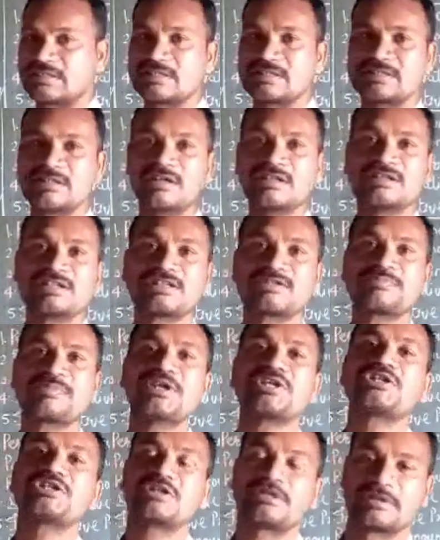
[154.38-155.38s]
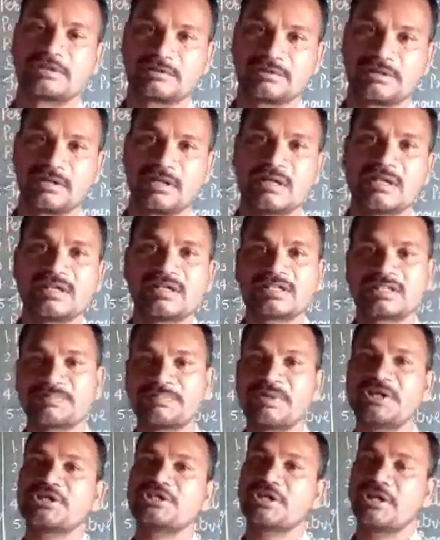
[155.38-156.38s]
is the
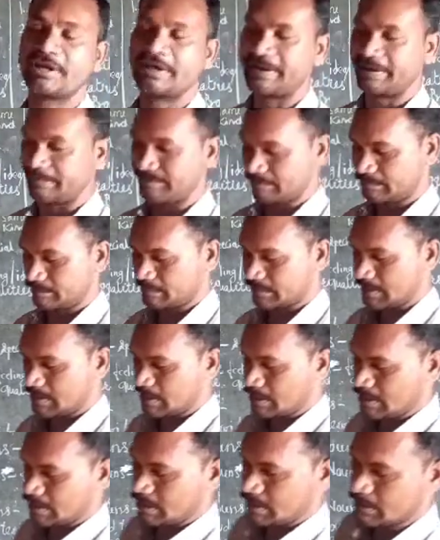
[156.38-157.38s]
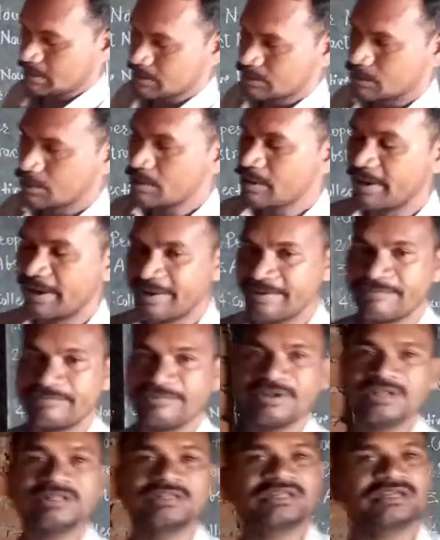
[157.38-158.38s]
special name. So
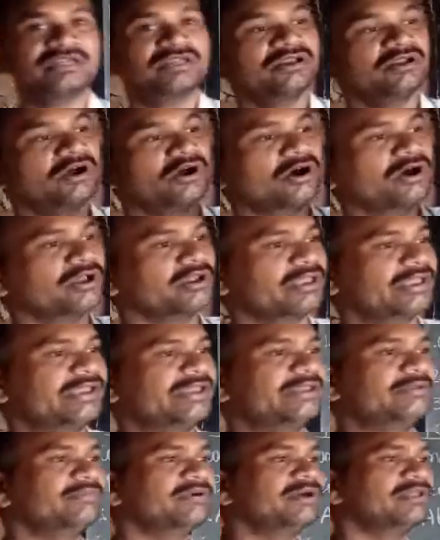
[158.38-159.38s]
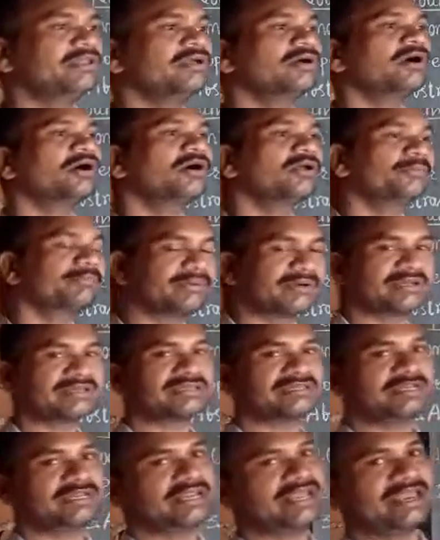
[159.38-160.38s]
everything or animal or
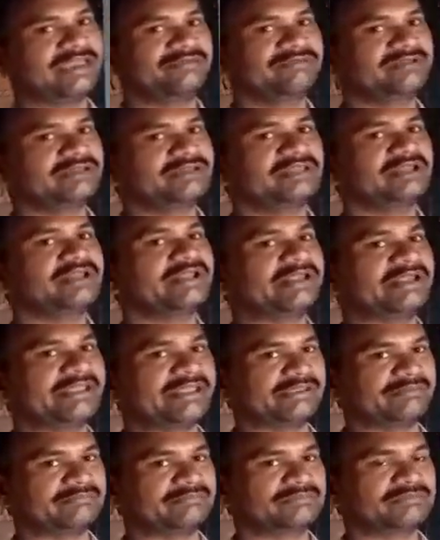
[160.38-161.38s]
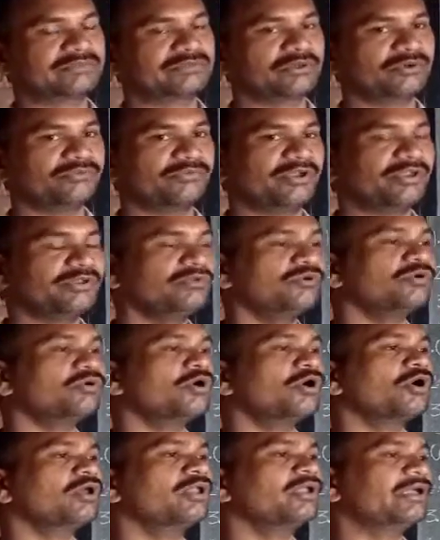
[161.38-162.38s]
person having the name. So when you
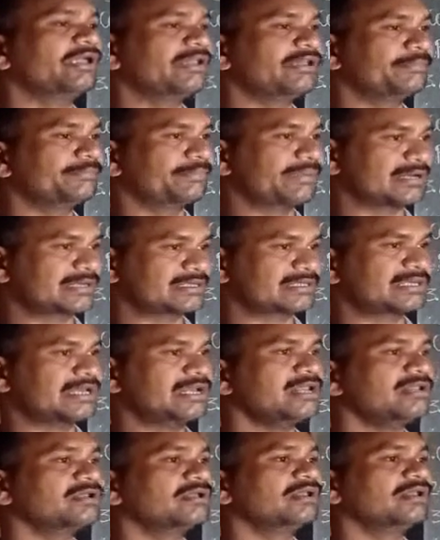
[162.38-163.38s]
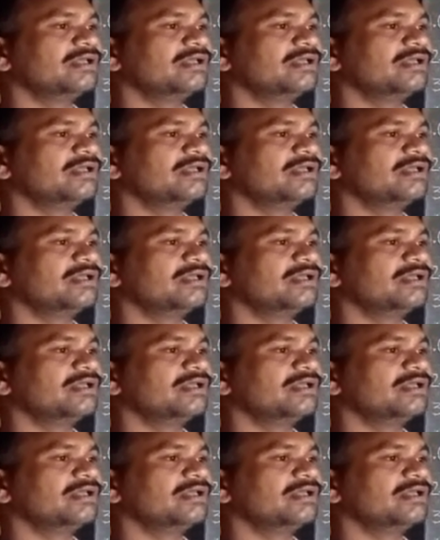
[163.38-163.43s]
call any person